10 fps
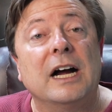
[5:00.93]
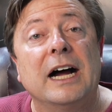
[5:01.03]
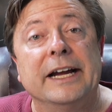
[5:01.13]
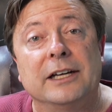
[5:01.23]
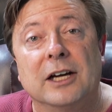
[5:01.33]

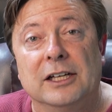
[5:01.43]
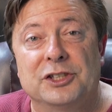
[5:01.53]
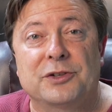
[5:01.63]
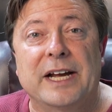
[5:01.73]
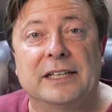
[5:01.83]
high
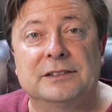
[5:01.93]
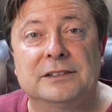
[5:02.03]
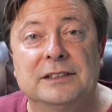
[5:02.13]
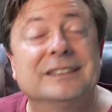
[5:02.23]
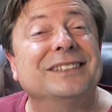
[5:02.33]

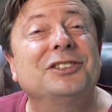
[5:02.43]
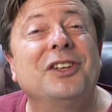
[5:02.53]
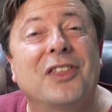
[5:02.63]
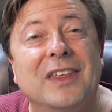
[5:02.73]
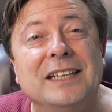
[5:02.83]
contrast, essentially
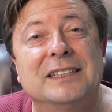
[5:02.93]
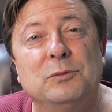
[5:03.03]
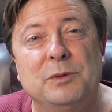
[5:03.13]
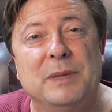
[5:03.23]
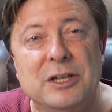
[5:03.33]
things that
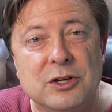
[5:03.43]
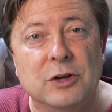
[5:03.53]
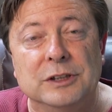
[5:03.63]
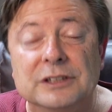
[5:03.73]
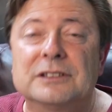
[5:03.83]
would be
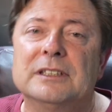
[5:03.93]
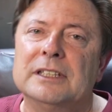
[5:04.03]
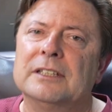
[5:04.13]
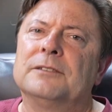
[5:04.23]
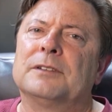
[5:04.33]
noticed
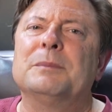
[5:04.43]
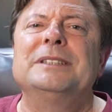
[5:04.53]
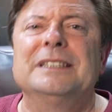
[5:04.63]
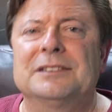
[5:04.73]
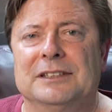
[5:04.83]
from a
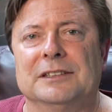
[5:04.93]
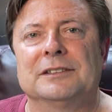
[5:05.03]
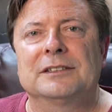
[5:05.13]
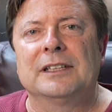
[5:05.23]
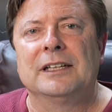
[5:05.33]

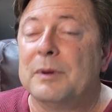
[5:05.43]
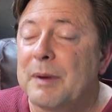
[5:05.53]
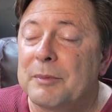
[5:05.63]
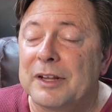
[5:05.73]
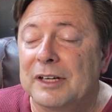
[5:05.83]
distance.
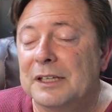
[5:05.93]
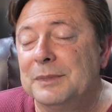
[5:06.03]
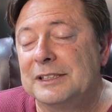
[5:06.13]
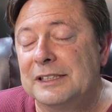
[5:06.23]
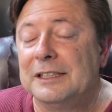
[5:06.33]
Remember, they're going to
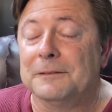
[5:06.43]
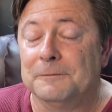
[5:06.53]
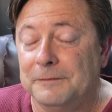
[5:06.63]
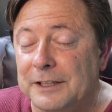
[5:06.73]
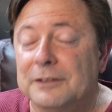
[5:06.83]
be seeing a
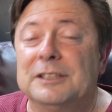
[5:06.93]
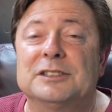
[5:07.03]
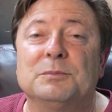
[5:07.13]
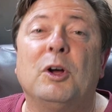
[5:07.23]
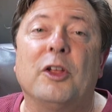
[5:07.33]
very
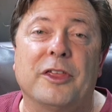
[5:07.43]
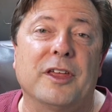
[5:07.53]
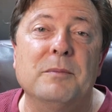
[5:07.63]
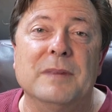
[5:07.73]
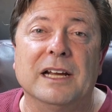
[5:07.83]
small
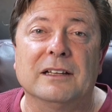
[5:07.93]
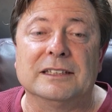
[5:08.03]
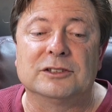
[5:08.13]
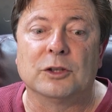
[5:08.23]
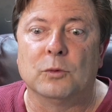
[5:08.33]
thumbnail,
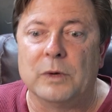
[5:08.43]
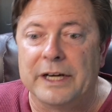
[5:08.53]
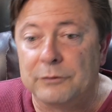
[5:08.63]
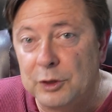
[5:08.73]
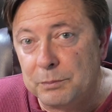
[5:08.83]
and so
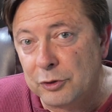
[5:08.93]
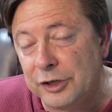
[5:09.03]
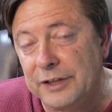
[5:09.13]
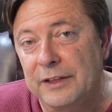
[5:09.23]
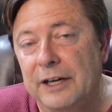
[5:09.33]
whatever you
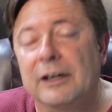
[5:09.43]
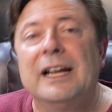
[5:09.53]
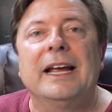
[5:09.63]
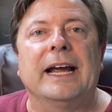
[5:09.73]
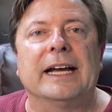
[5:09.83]
put in there
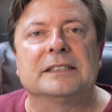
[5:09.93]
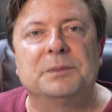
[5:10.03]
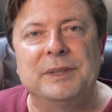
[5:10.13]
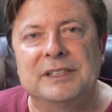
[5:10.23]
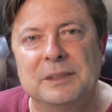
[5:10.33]
has to
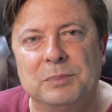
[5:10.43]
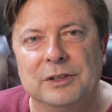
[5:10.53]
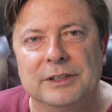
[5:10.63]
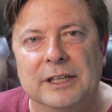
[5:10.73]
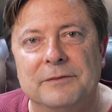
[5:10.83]
be
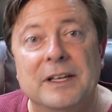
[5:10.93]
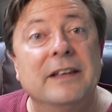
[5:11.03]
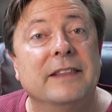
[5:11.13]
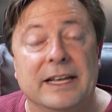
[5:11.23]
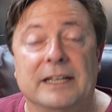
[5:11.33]
simple enough
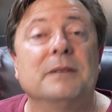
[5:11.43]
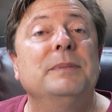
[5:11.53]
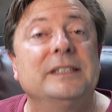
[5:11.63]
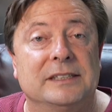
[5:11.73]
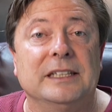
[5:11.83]
that it can
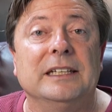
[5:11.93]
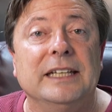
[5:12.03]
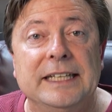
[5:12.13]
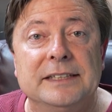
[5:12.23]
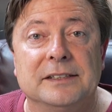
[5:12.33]
be seen
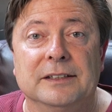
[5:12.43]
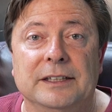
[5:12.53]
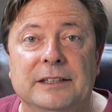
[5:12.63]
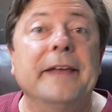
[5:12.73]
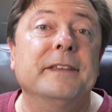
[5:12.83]

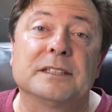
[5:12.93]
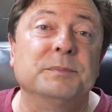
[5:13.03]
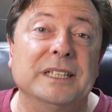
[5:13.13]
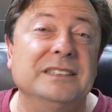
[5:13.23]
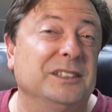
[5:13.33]
easily. And this
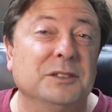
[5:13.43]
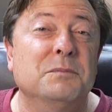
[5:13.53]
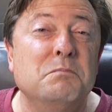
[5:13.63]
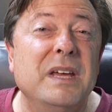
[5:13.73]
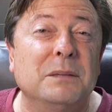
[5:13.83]
means
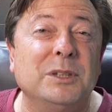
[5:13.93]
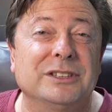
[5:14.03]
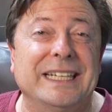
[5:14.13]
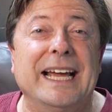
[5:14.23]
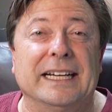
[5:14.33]
minimal
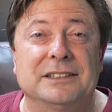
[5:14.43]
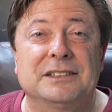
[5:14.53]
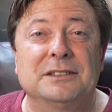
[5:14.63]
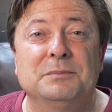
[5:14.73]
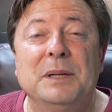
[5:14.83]

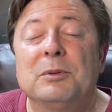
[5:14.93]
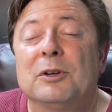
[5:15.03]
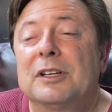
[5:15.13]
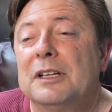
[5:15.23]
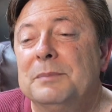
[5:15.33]
text. People
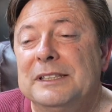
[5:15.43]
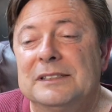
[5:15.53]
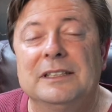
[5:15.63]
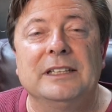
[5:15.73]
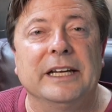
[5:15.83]
aren't going to be
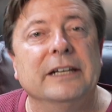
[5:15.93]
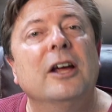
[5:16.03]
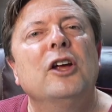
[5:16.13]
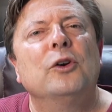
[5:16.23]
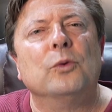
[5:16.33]
sitting and
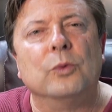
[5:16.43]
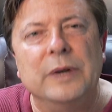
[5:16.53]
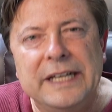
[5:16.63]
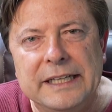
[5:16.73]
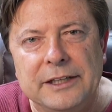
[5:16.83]

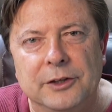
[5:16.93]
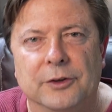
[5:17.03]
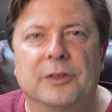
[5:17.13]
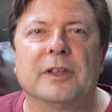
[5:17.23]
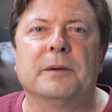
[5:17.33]
reading your
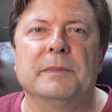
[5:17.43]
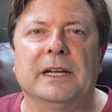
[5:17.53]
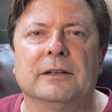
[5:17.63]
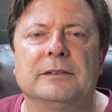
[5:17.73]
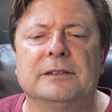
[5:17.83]

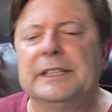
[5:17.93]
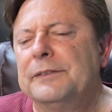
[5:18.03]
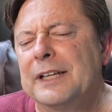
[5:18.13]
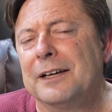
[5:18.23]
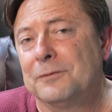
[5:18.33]
thumbnail.
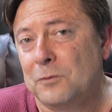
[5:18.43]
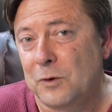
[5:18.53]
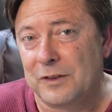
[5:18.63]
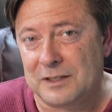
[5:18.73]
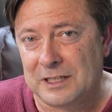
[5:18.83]
Leave that
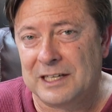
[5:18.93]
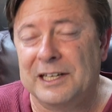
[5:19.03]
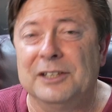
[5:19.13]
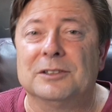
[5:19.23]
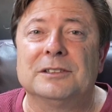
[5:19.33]
for the
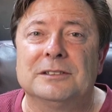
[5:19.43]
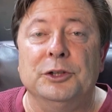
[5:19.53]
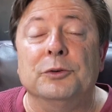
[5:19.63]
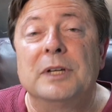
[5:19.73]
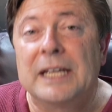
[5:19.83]
title.
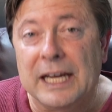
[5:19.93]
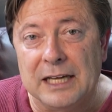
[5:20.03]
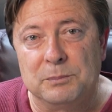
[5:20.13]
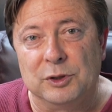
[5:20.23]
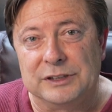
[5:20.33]
You
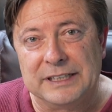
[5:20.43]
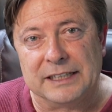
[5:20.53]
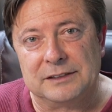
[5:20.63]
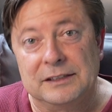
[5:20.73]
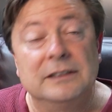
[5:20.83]
can put
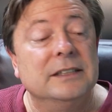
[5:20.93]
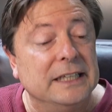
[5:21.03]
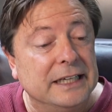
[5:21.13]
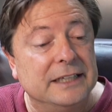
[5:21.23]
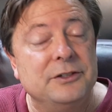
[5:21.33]
text
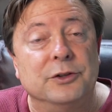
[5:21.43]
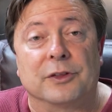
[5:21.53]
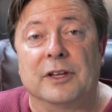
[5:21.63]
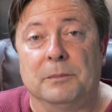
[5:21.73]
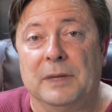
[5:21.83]
in your
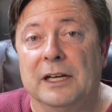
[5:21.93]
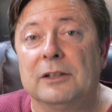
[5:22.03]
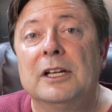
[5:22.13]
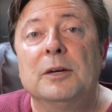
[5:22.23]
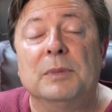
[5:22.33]

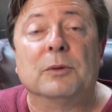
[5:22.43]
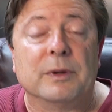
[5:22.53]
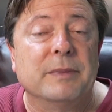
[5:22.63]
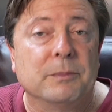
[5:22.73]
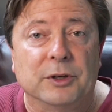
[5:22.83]
thumbnail, but
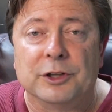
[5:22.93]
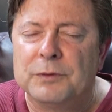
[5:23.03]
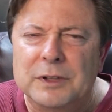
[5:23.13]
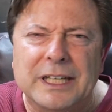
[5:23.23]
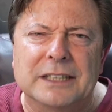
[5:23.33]
remember, you've
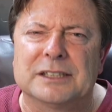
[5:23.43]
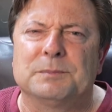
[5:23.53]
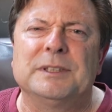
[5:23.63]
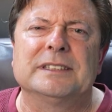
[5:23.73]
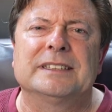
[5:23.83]
only got a
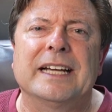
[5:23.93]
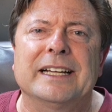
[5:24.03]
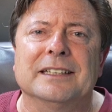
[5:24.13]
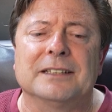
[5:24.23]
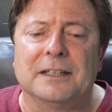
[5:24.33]
split
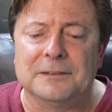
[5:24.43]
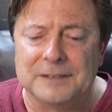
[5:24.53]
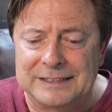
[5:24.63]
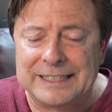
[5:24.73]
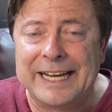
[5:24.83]
second of
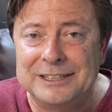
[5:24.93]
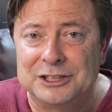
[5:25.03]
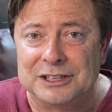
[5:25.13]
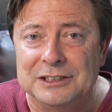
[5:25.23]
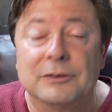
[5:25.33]

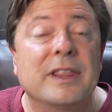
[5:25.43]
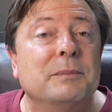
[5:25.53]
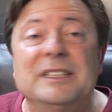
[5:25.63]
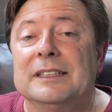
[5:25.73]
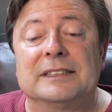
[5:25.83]
attention for them
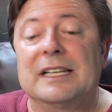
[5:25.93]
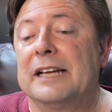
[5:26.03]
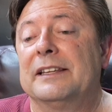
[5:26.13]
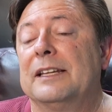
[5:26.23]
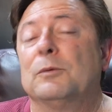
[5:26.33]
to
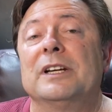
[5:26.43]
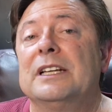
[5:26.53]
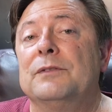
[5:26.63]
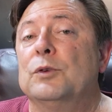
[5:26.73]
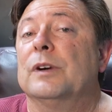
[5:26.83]
decide that they want to
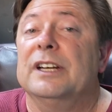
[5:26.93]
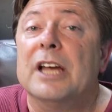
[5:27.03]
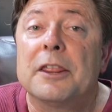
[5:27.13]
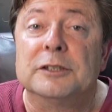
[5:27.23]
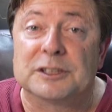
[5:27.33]
give you
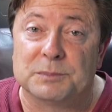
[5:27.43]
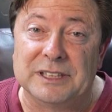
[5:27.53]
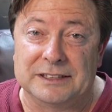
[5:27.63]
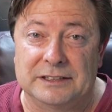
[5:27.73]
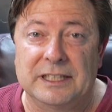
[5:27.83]
another
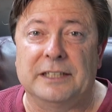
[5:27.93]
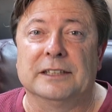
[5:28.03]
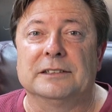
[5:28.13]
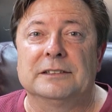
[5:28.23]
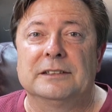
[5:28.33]
split
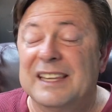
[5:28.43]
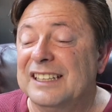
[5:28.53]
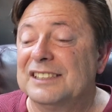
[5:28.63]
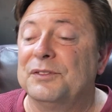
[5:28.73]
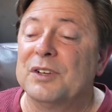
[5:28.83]
second. Thing
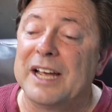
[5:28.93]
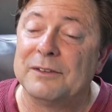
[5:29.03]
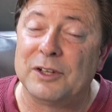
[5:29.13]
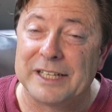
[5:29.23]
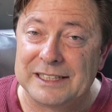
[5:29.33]
is, if you have
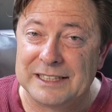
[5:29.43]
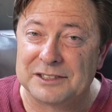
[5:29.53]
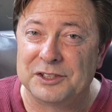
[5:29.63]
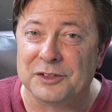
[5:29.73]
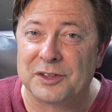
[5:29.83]
all that
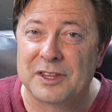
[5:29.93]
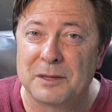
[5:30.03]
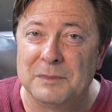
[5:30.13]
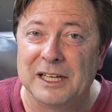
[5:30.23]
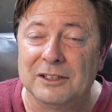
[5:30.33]
text in your
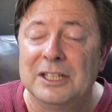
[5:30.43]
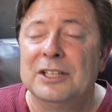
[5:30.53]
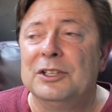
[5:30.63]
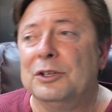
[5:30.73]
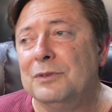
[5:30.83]
thumbnail,
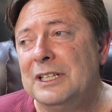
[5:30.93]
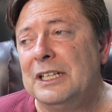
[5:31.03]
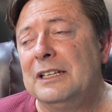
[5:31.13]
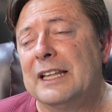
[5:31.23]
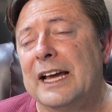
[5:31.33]
you
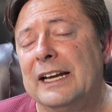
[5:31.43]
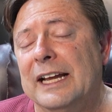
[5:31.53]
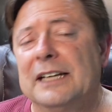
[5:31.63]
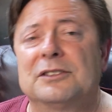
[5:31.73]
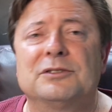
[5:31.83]
need that
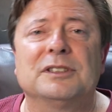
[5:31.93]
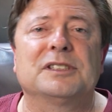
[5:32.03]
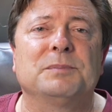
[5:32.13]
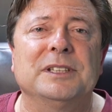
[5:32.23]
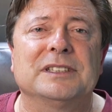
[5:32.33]
extra
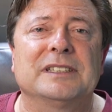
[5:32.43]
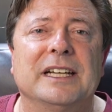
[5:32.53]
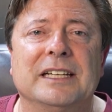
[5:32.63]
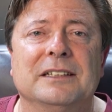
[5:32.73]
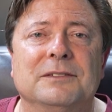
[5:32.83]
split
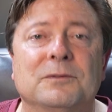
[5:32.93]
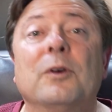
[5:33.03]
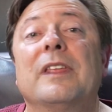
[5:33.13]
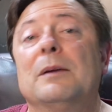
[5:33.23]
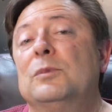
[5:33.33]
second
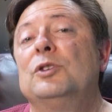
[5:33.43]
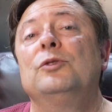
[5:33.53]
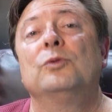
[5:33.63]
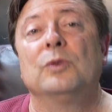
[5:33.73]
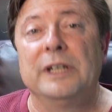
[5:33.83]
for them
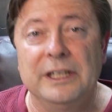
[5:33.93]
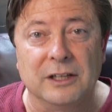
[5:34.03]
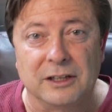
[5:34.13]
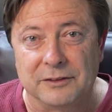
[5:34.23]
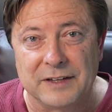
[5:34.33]
to read
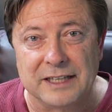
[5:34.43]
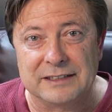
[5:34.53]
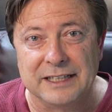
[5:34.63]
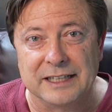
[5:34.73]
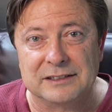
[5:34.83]
all of that
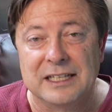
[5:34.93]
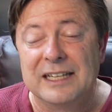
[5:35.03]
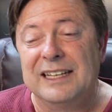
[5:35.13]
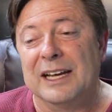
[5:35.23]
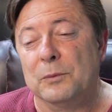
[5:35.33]
text,
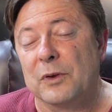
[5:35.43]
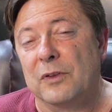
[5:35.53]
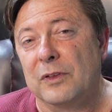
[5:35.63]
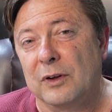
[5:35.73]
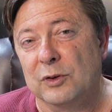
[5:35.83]
and
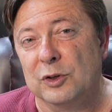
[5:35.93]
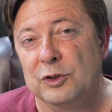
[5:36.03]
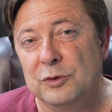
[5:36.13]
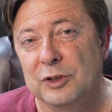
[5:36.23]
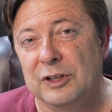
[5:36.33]
whether they're going to
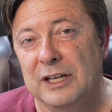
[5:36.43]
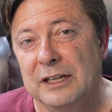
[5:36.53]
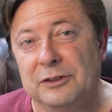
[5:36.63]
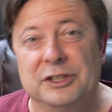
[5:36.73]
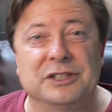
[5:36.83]
do it or
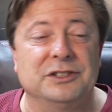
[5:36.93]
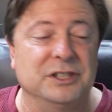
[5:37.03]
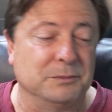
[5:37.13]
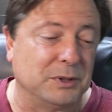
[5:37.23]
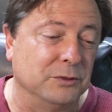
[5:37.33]
not, or just
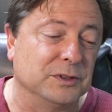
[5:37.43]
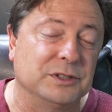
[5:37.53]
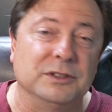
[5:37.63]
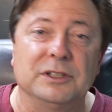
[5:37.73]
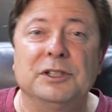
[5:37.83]
jump over
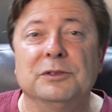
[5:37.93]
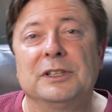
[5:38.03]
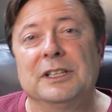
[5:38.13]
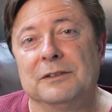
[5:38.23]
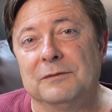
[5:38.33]
to the cute
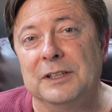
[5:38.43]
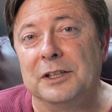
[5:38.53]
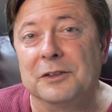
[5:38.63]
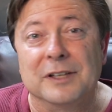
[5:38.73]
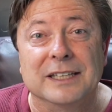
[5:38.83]
kitten
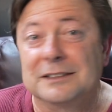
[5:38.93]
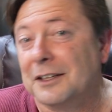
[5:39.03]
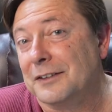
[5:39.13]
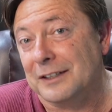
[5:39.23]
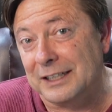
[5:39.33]
video that's
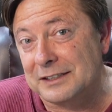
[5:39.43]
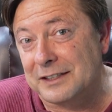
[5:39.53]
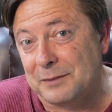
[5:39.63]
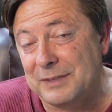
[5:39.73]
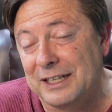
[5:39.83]
on the next
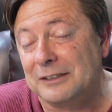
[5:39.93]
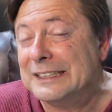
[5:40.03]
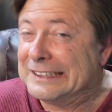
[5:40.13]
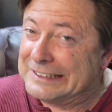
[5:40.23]
thumbnail,